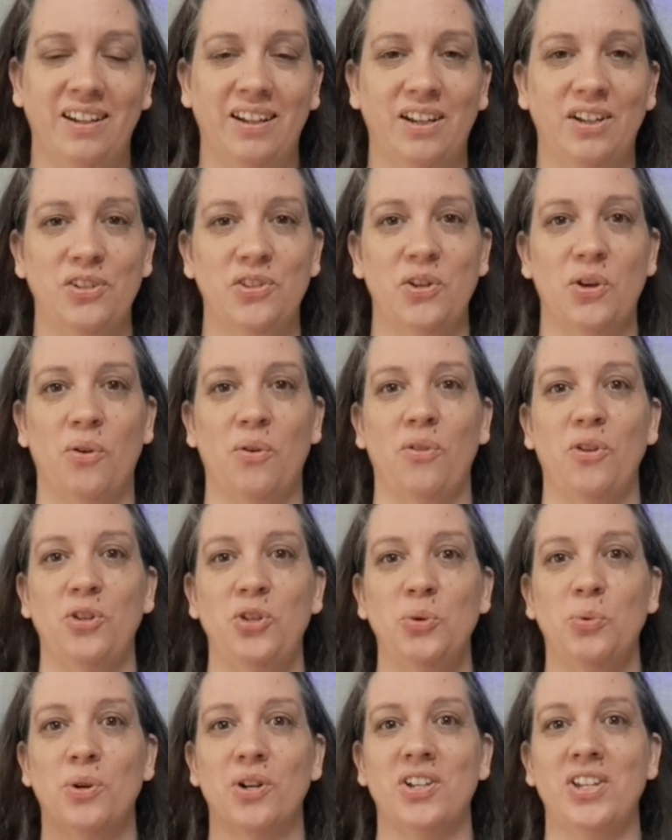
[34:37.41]
So the
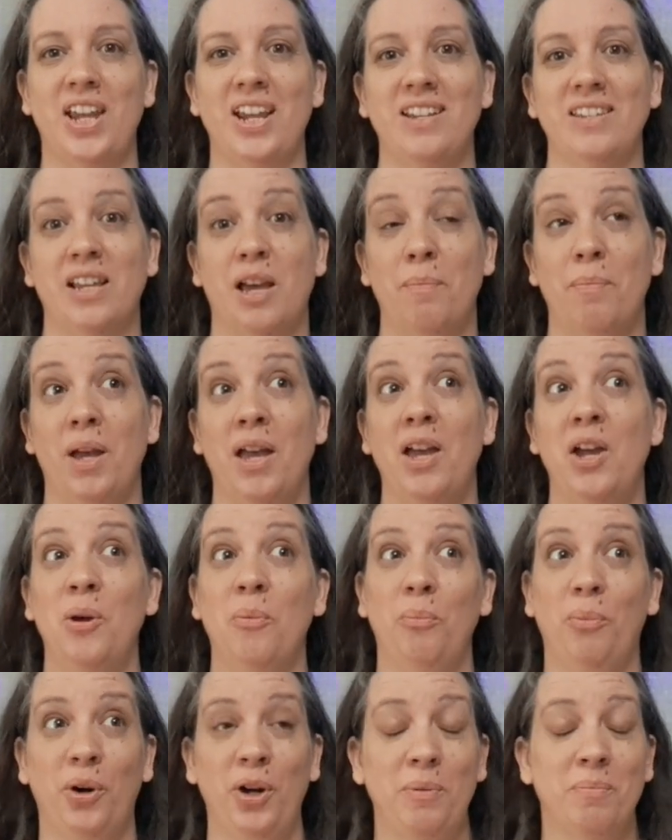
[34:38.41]
tour takes up
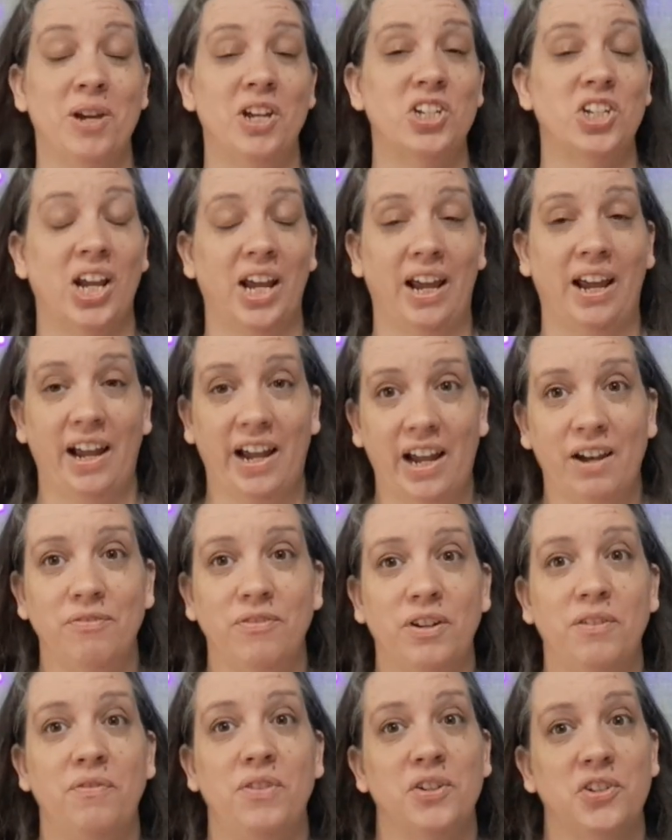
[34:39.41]
pretty much half
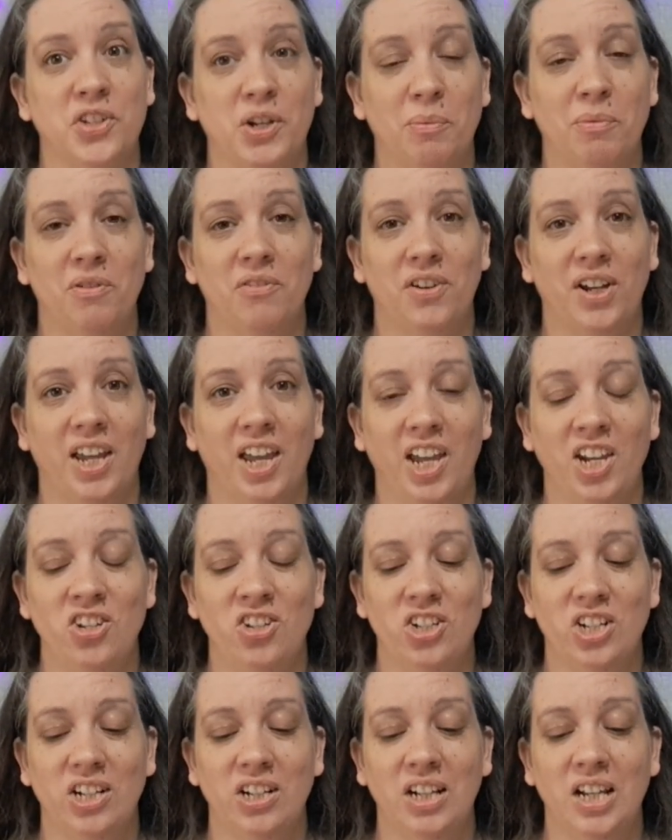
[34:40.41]
of their summer
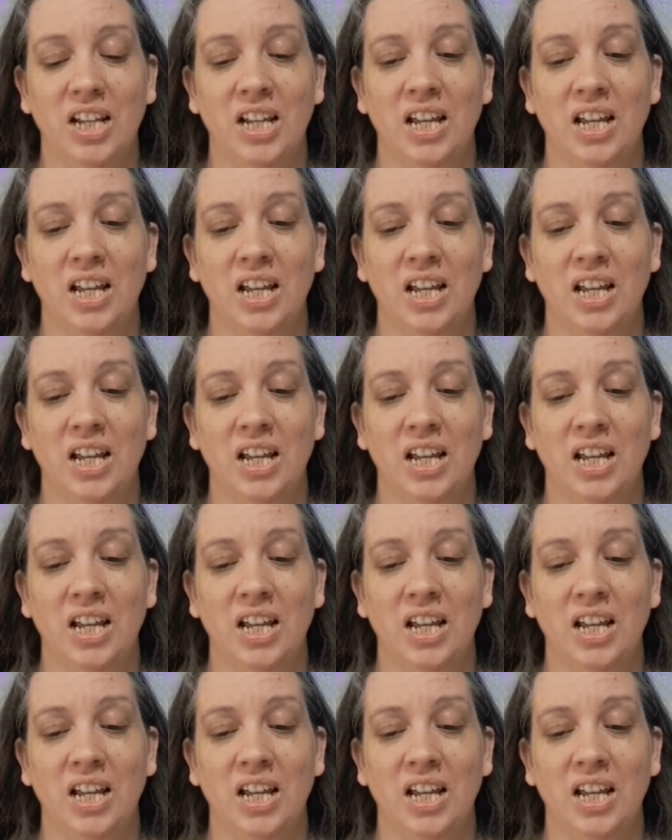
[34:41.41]
vacation.